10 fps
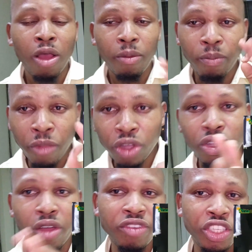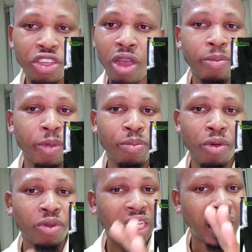most of the young
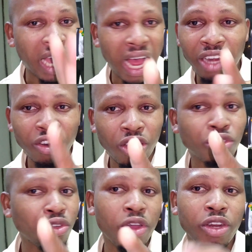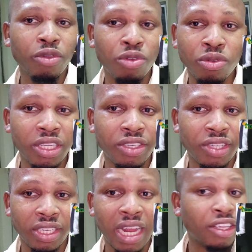people, they are not going to do this thing.